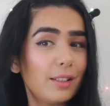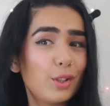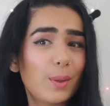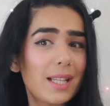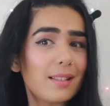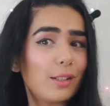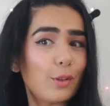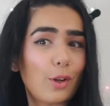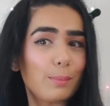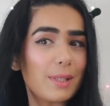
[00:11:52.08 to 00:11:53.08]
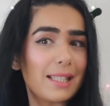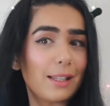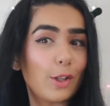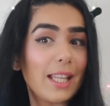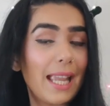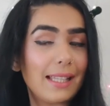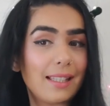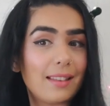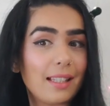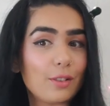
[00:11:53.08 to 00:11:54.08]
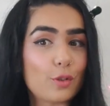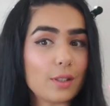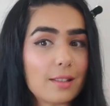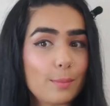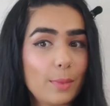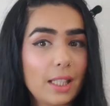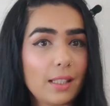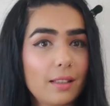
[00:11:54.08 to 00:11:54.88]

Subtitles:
you guys are not missing on anything, trust me.